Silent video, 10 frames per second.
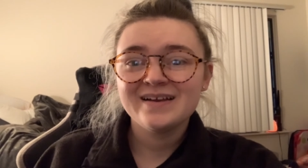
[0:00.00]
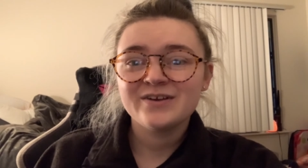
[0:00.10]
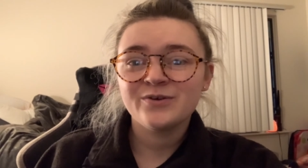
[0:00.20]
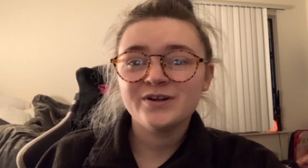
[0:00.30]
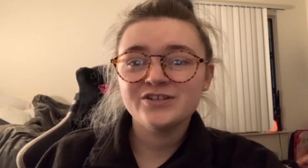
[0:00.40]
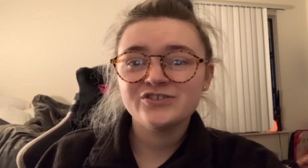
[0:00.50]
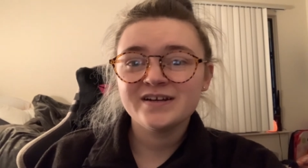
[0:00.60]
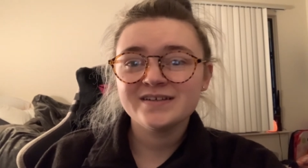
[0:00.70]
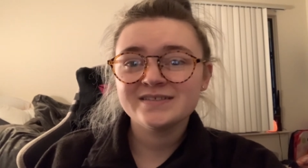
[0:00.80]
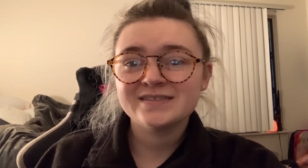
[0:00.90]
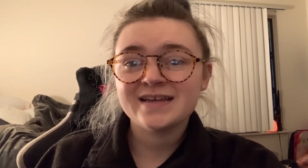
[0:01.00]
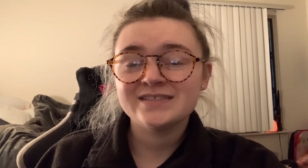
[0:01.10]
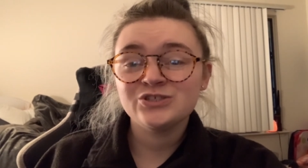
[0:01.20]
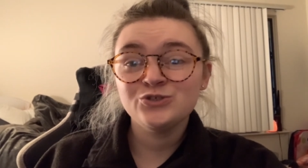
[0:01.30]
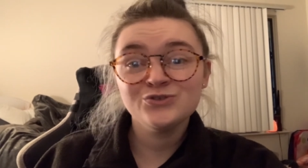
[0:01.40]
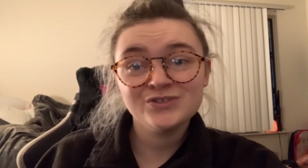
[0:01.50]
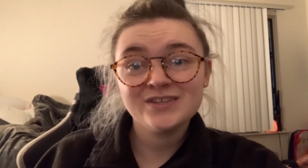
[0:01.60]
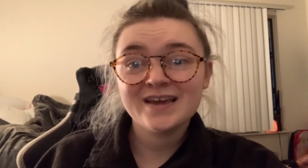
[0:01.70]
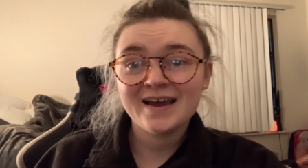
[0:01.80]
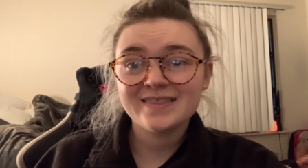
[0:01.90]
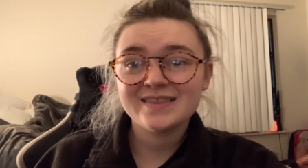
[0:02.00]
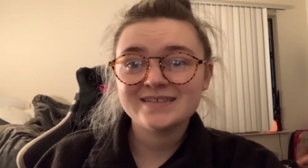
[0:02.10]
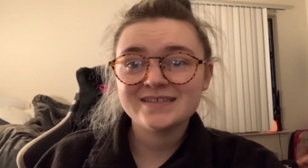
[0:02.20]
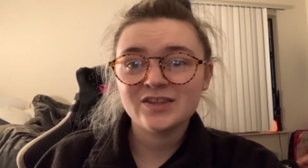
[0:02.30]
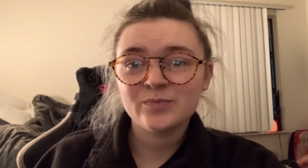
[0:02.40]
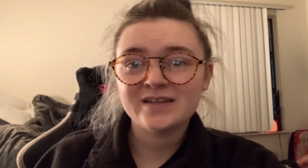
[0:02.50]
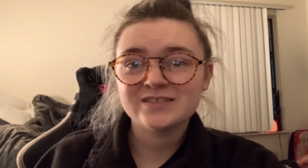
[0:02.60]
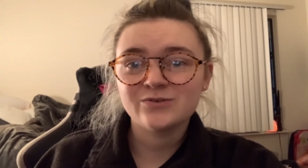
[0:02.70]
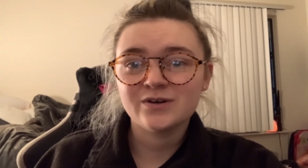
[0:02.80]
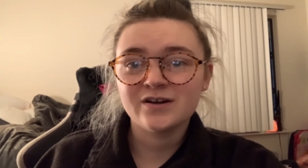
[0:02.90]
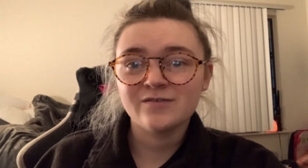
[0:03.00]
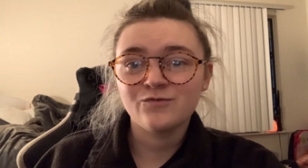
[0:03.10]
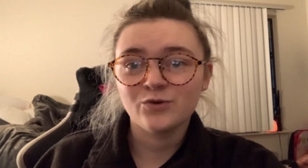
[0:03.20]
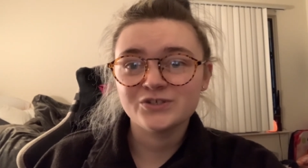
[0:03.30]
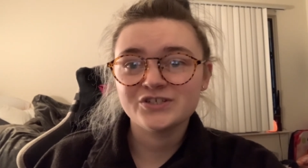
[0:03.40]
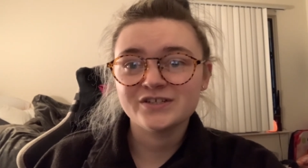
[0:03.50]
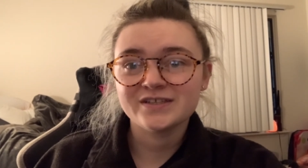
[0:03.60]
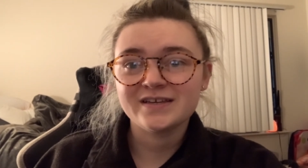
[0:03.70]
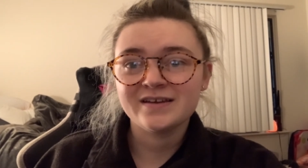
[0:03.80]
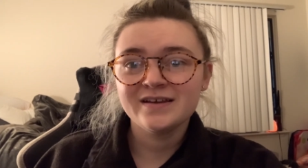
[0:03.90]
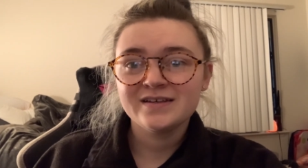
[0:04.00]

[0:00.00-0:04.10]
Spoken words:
Critter trails, that's usually the kind that they sell at the pet store, unfortunately,